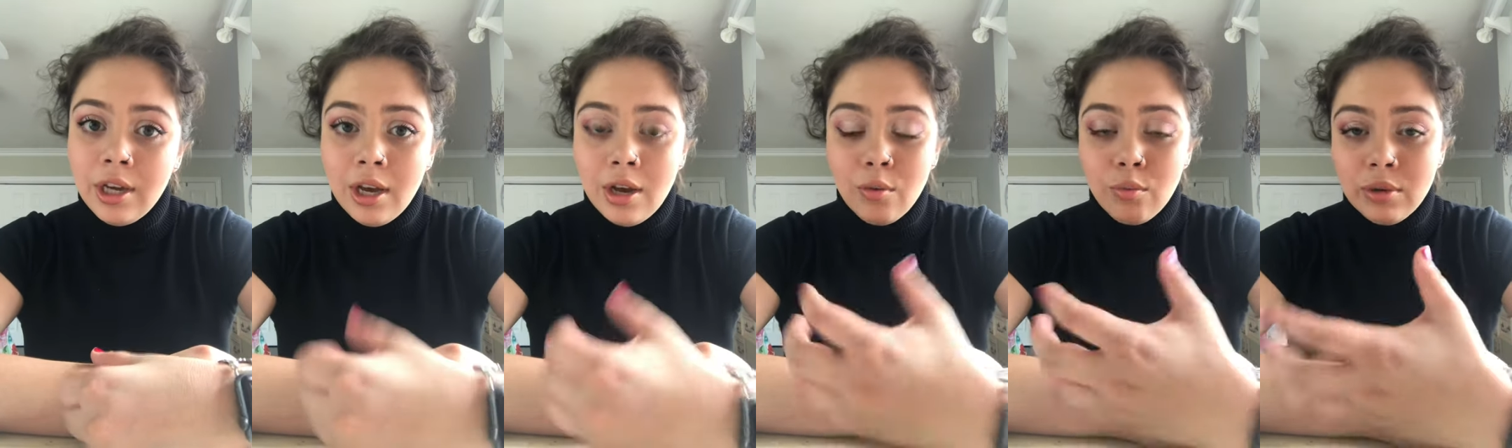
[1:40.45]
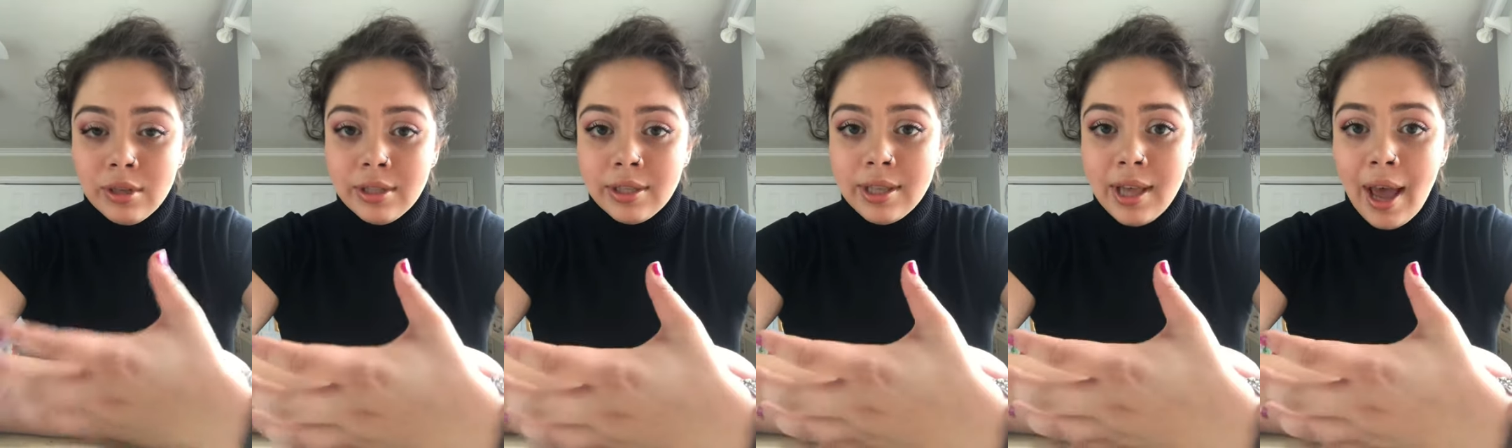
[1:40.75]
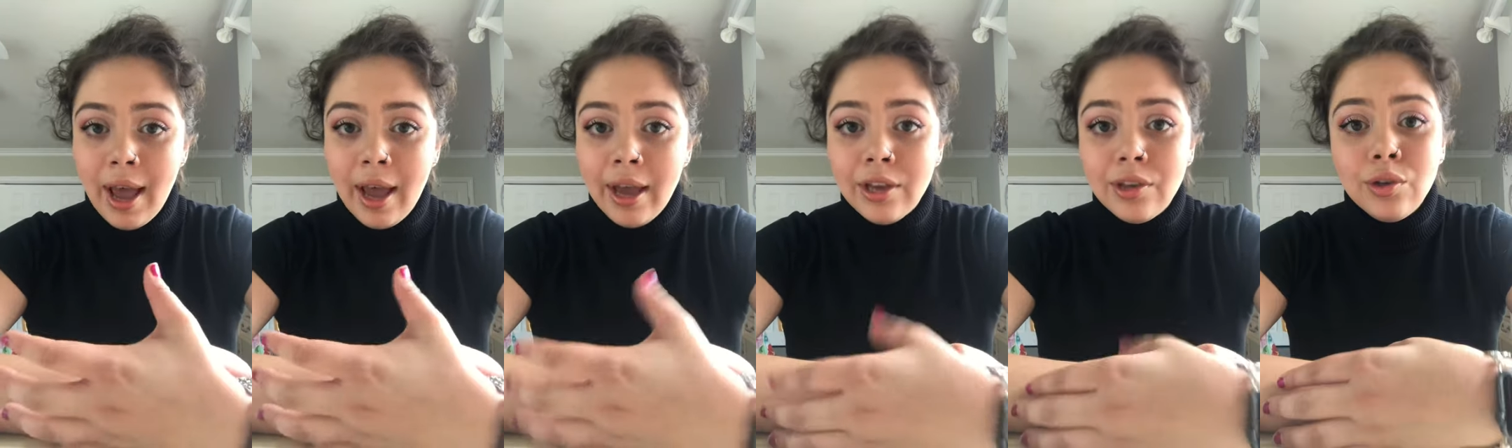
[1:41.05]
was
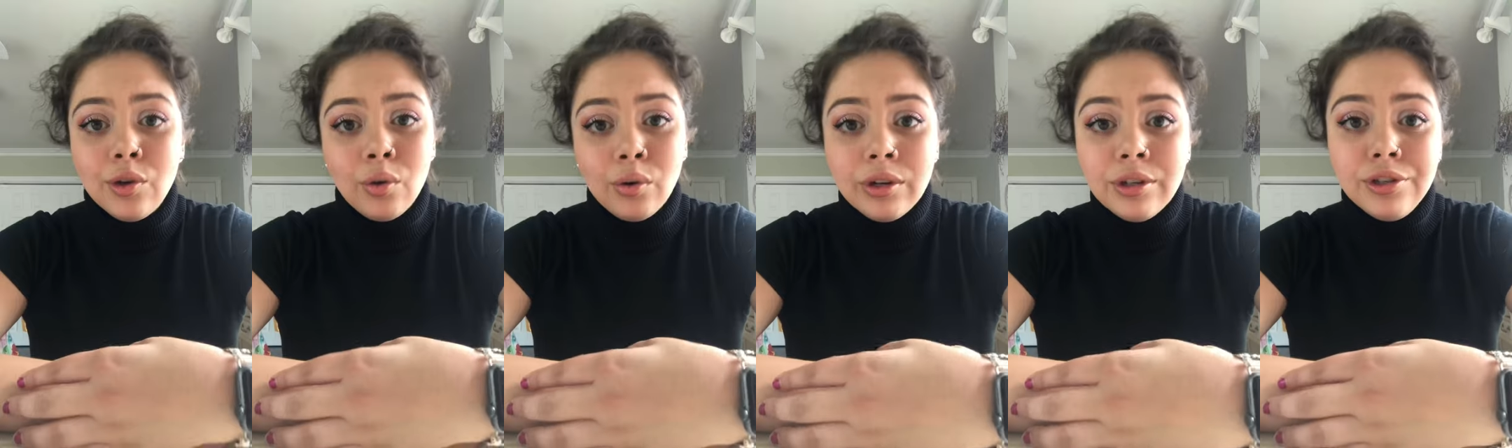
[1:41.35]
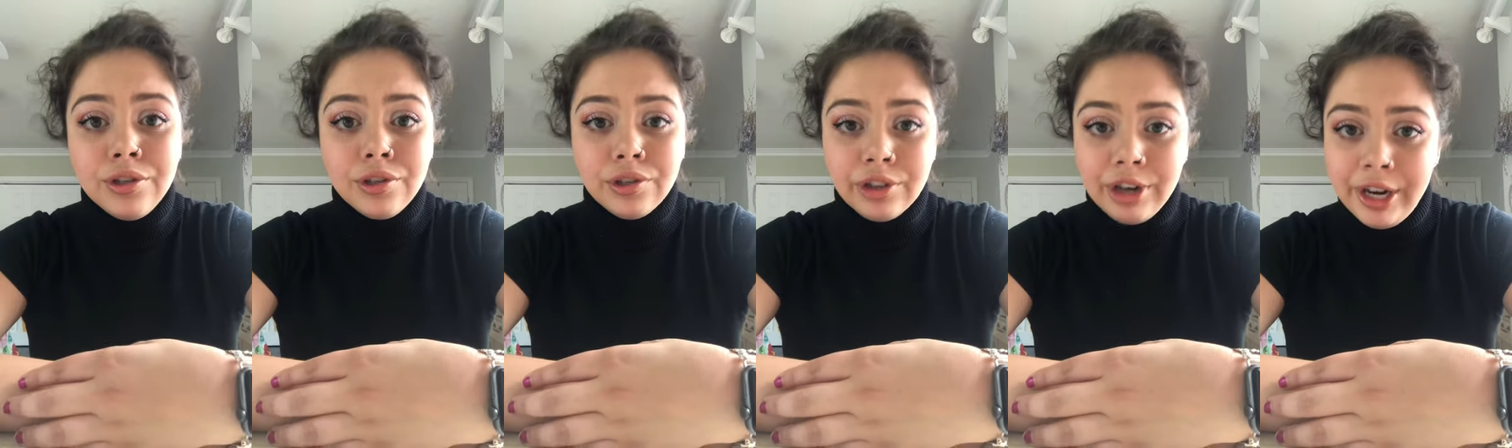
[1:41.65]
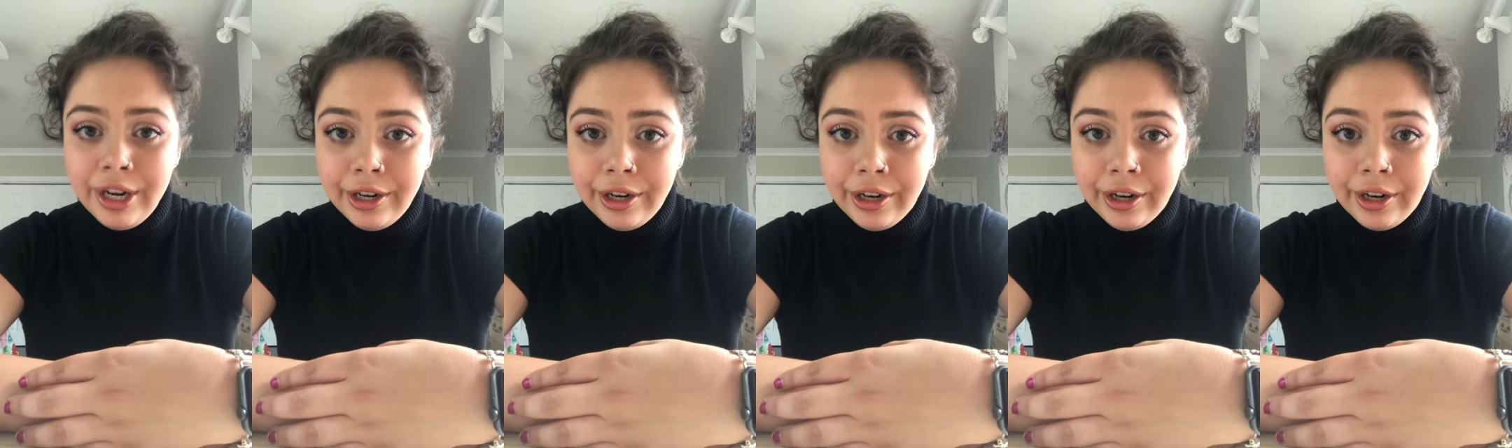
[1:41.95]
that your
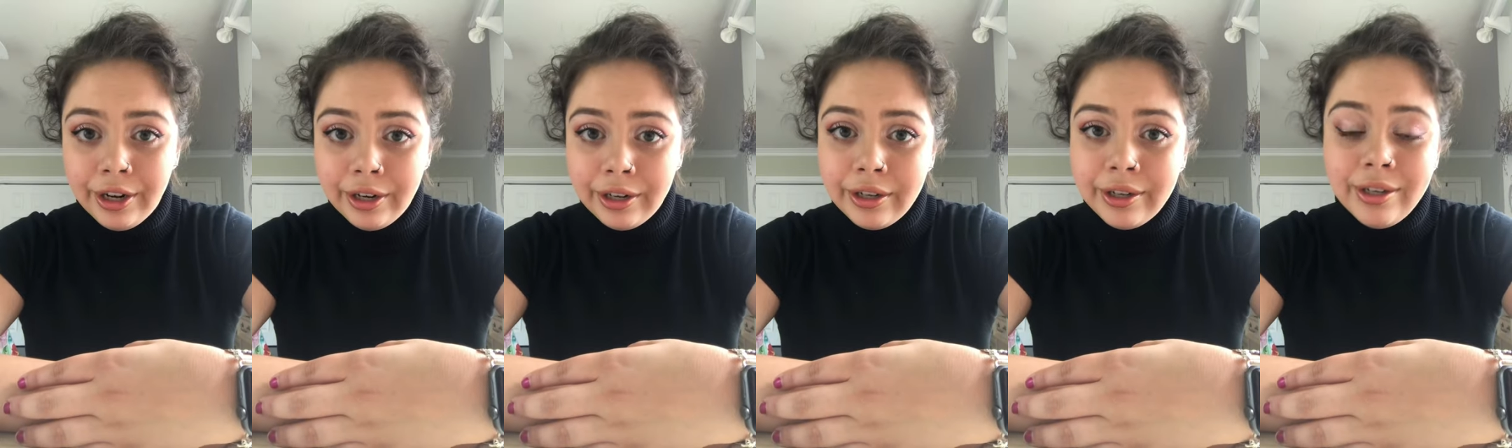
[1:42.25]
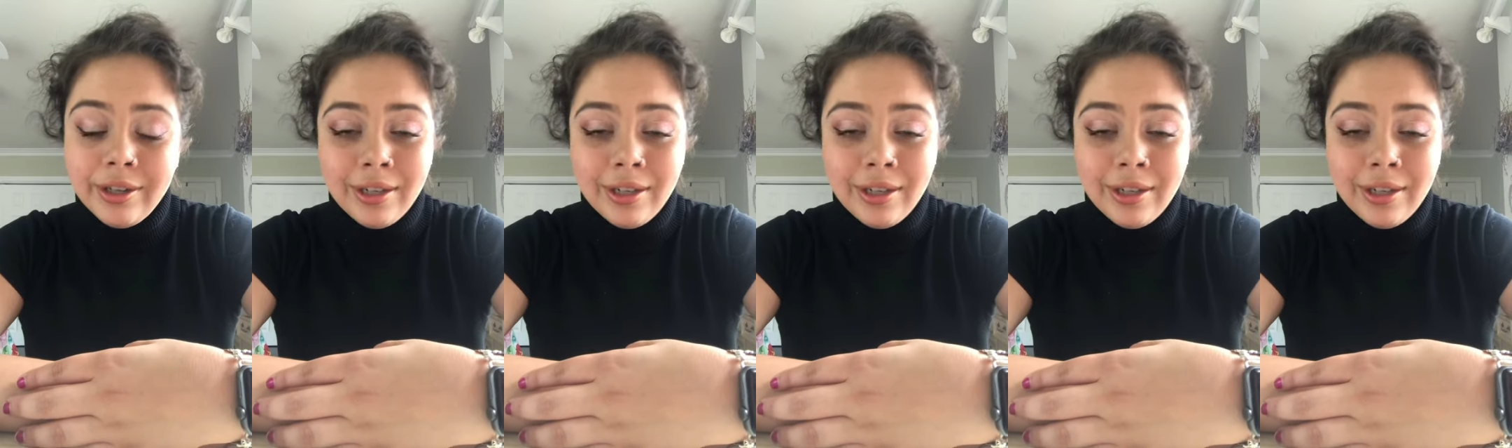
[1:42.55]
straightener could